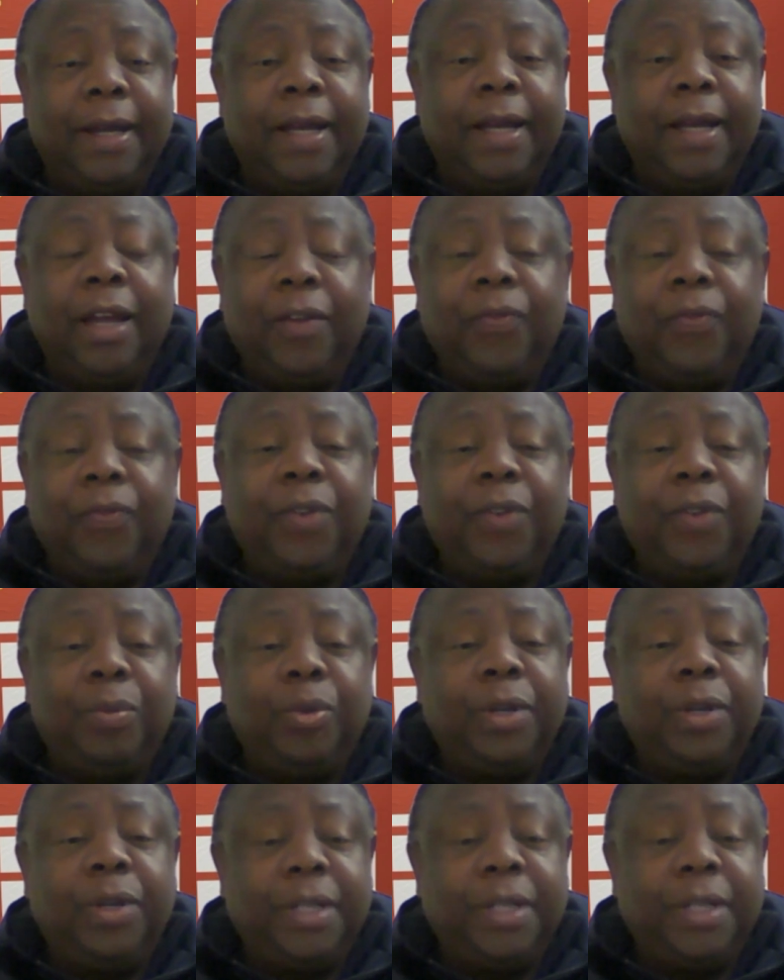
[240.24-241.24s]

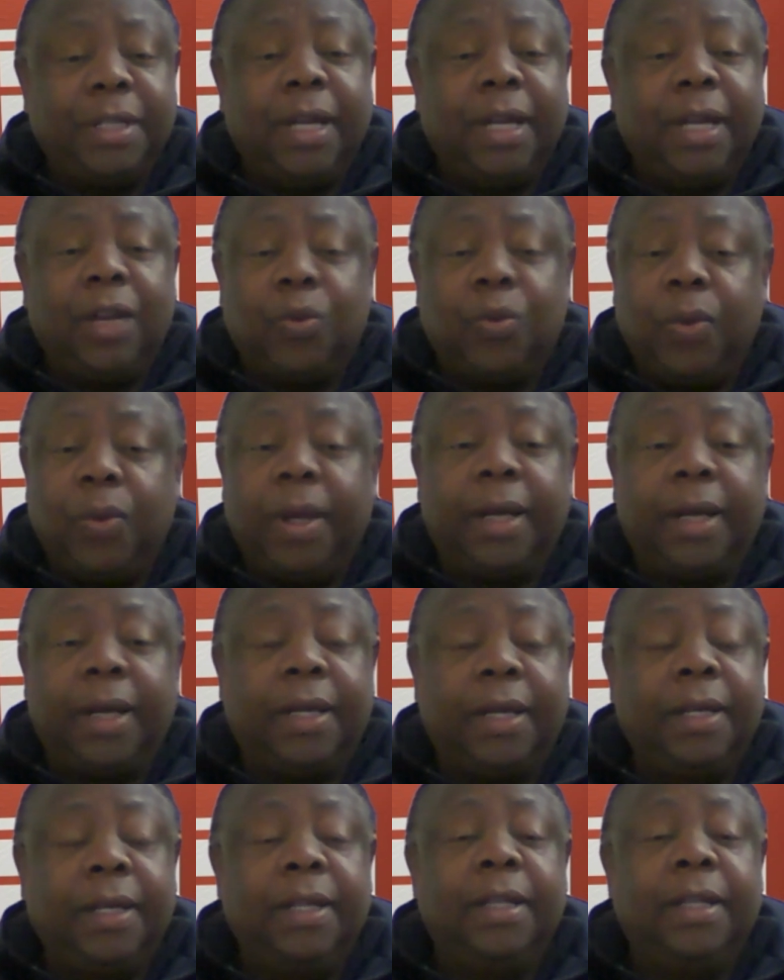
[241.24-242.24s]
Everybody's at
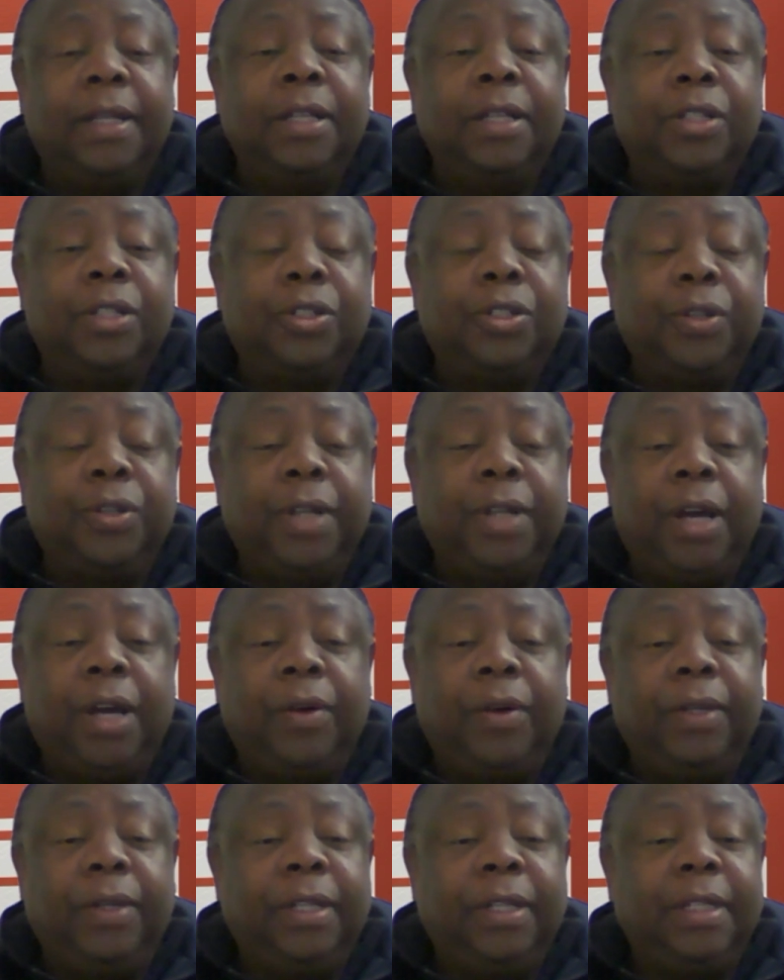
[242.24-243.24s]
work. So
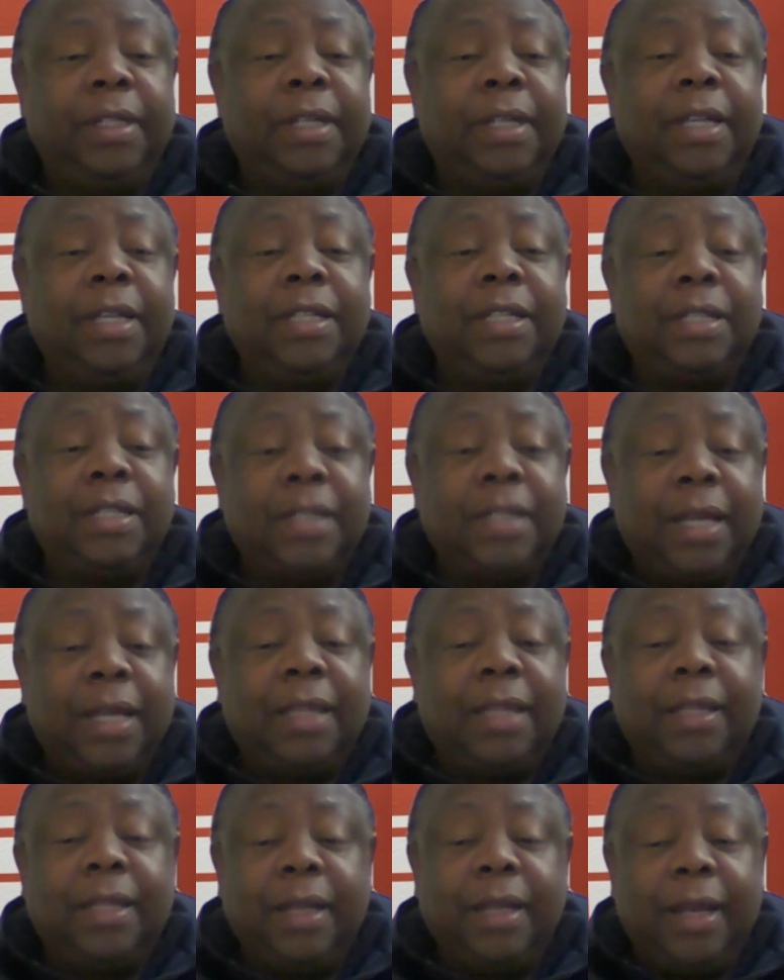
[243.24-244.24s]
now there's
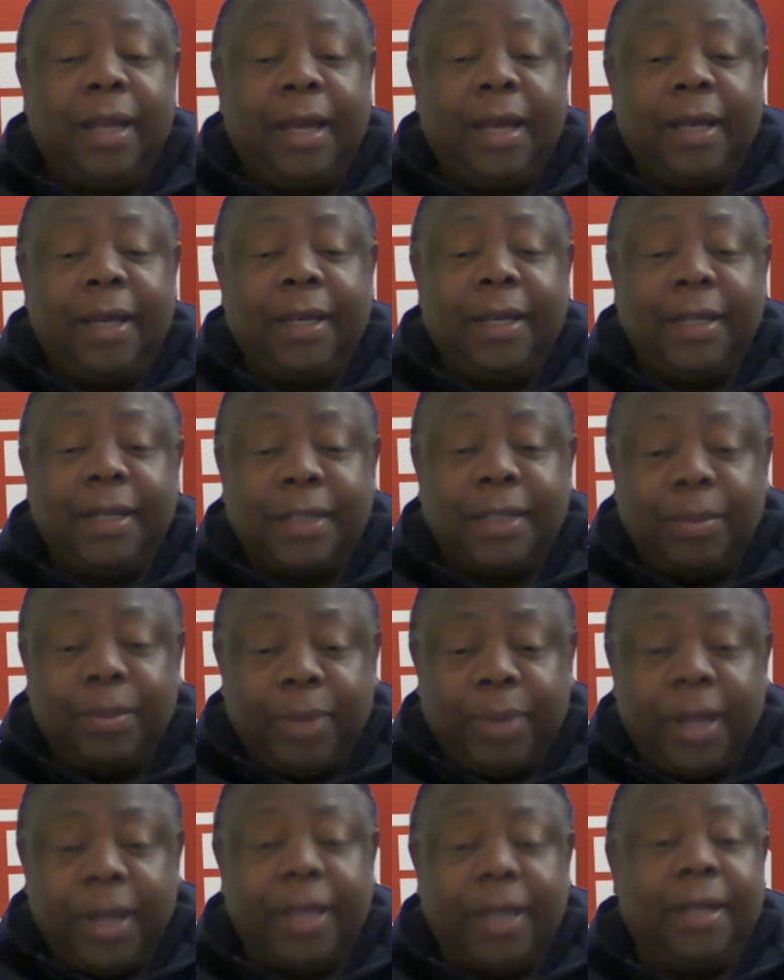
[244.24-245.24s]
nothing like it's a
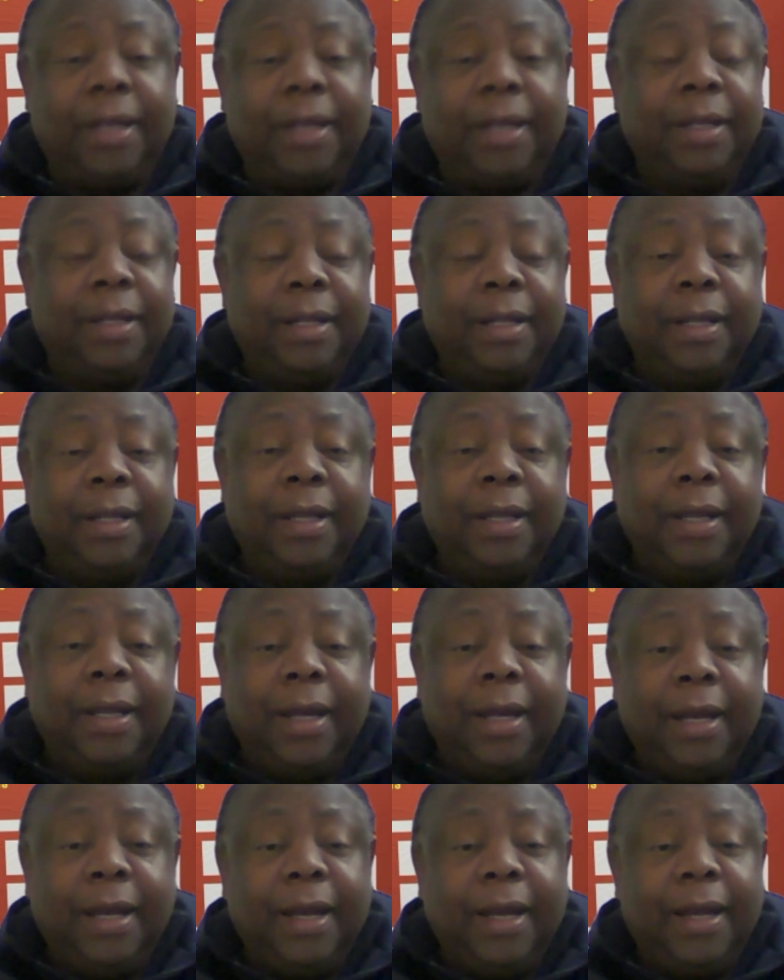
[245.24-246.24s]
break.
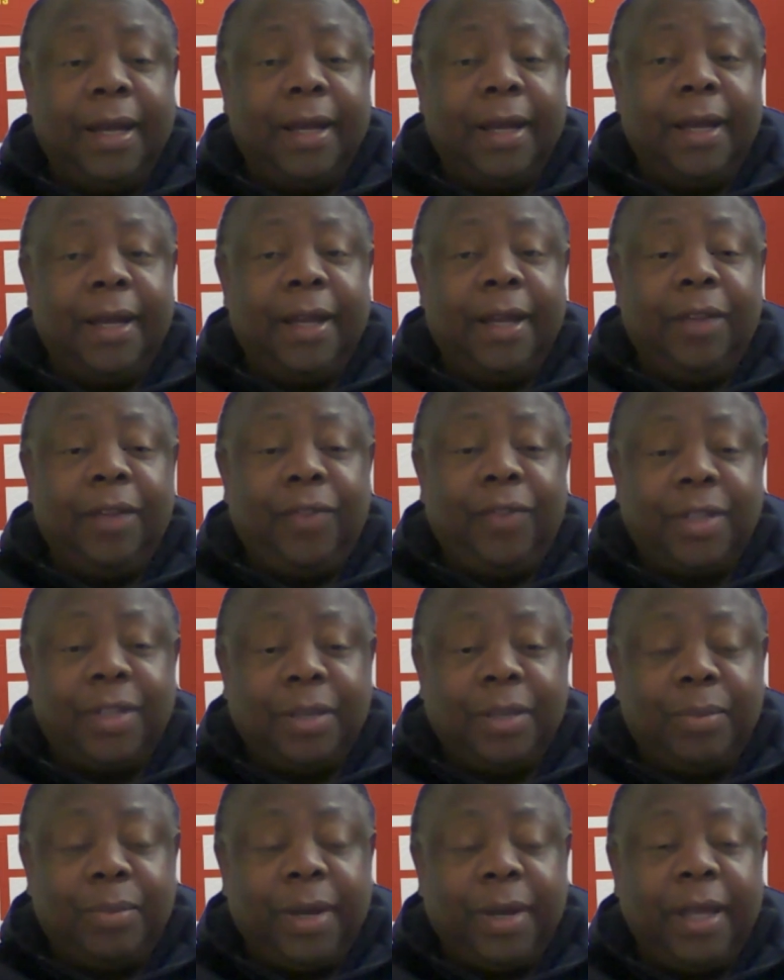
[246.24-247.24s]
If it's
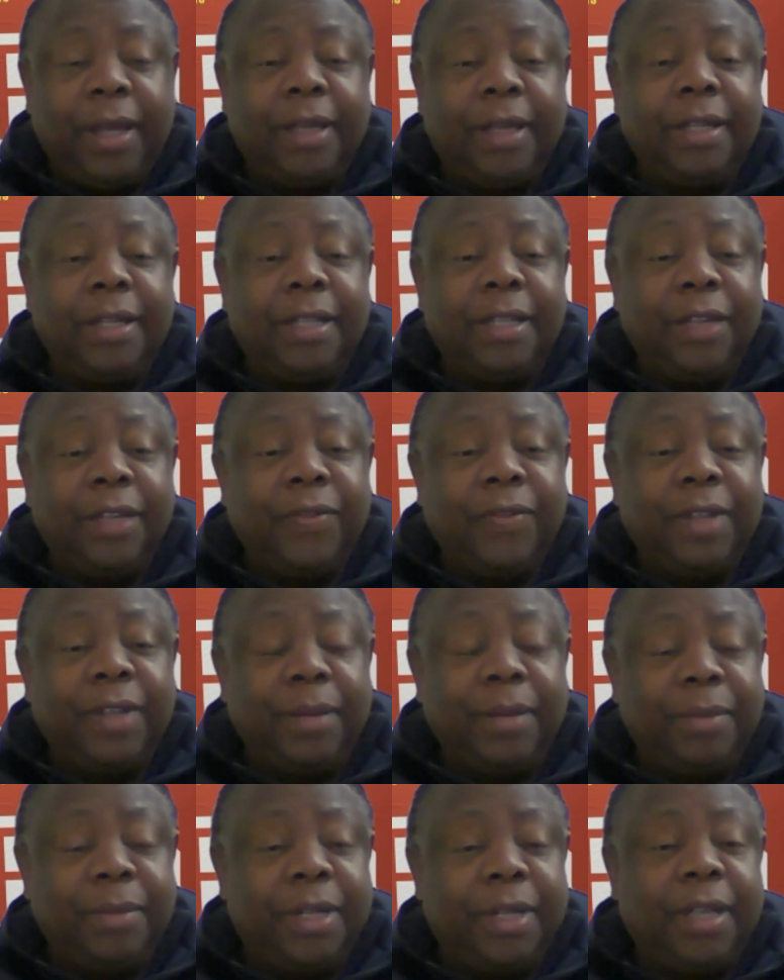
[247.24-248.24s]
a break, it gives
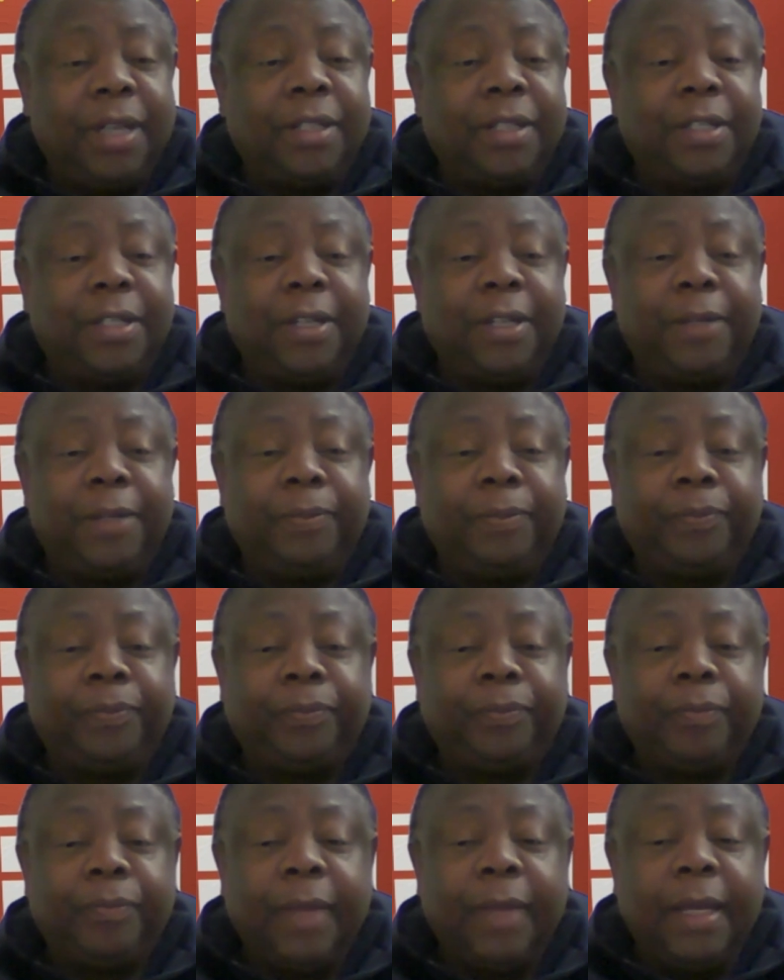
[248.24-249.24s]
them just the
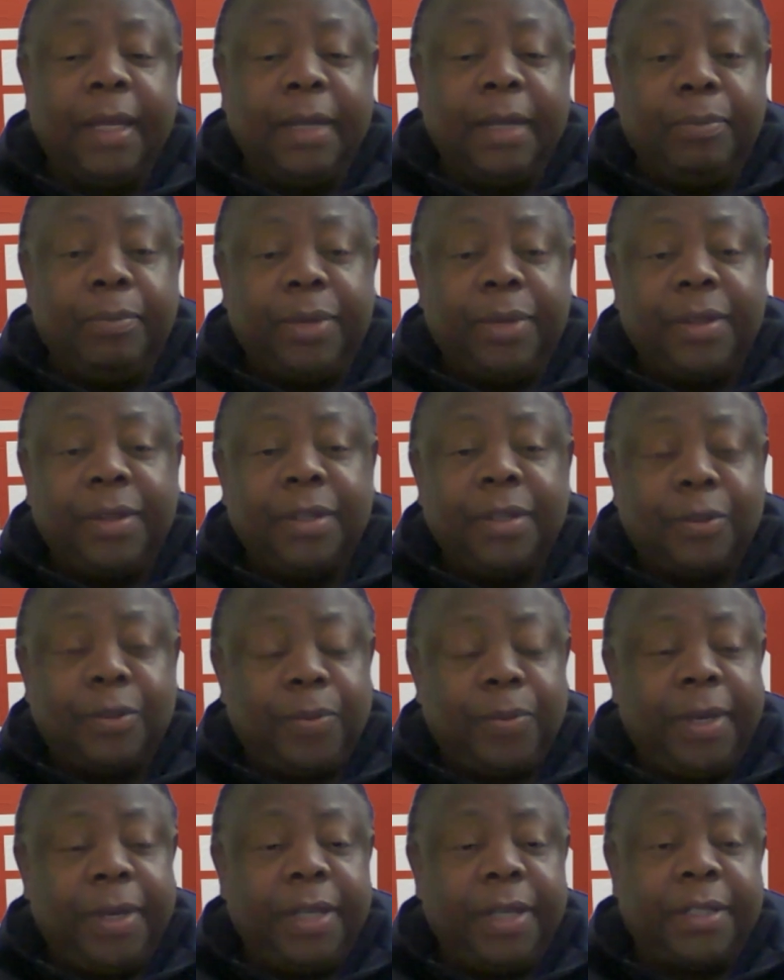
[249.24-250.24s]
breathing
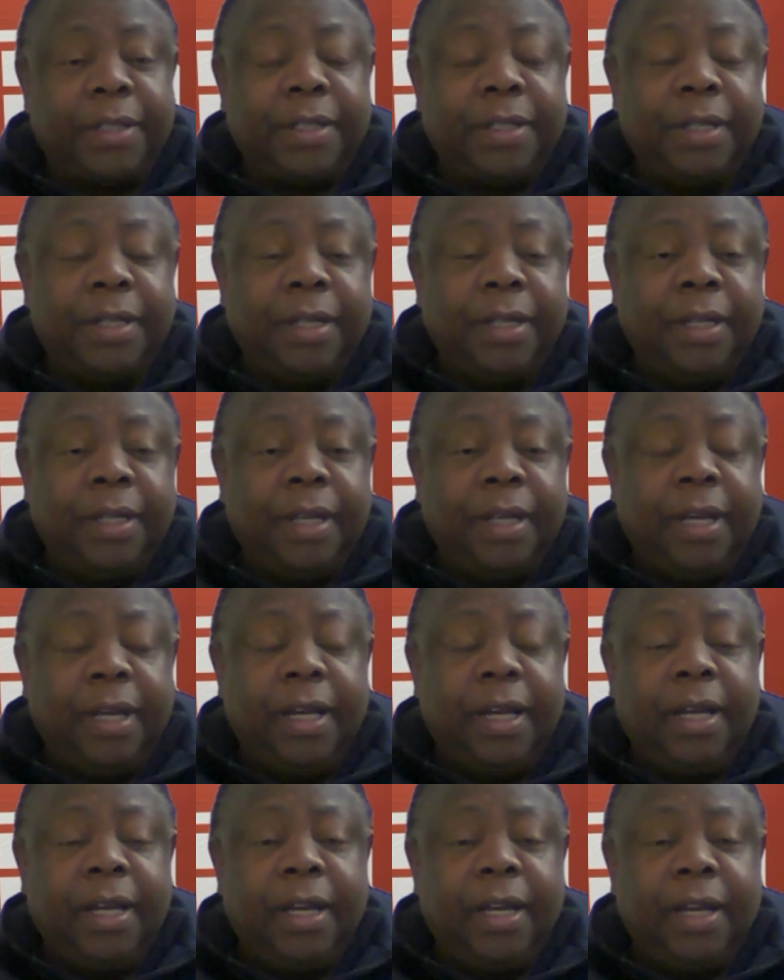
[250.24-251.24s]
space.
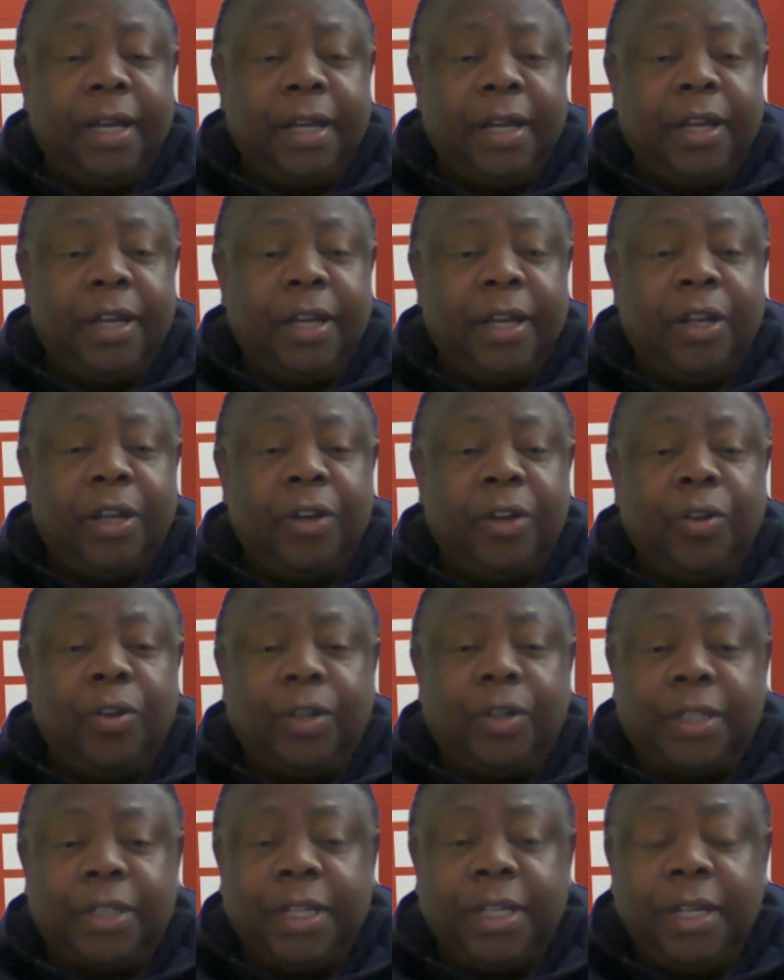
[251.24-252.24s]

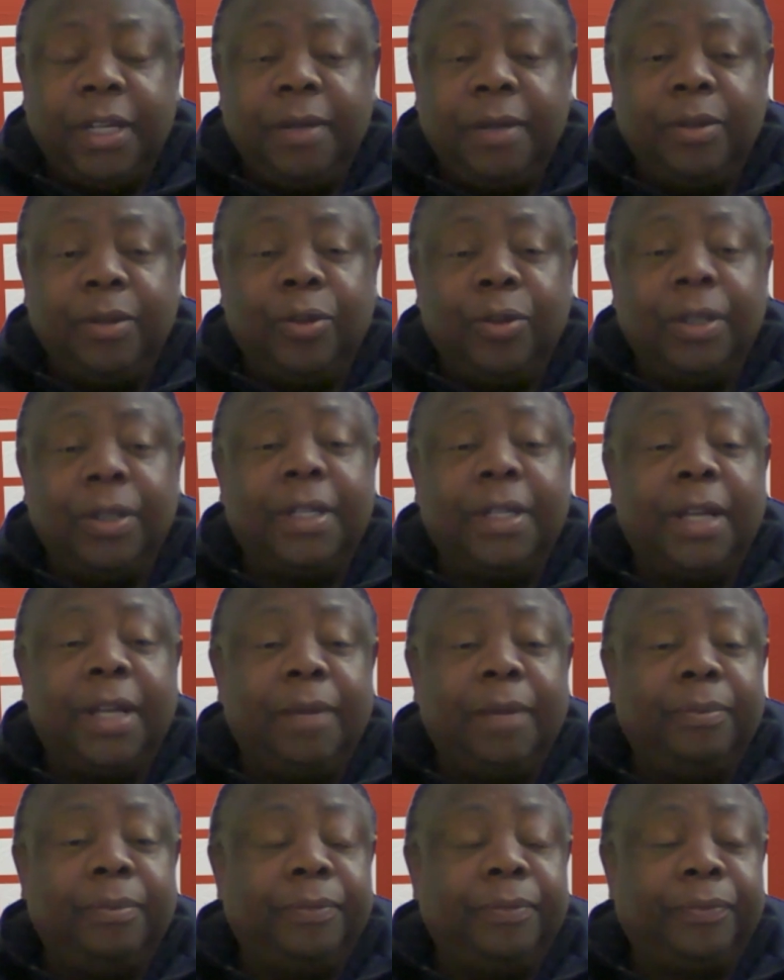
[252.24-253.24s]
Not
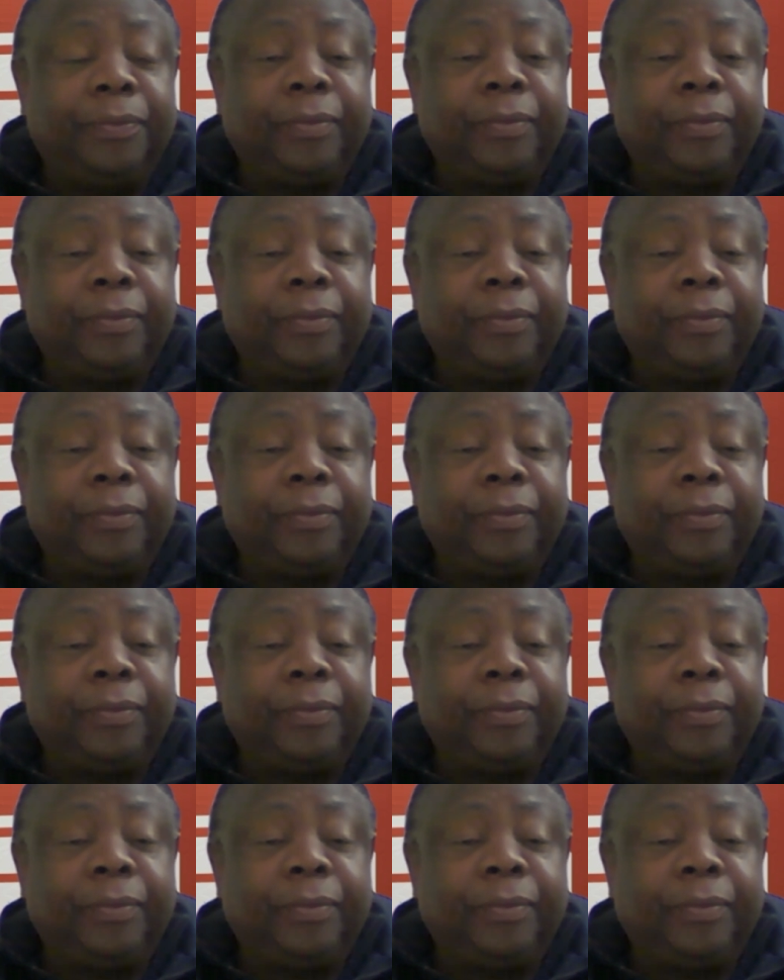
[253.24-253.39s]
them,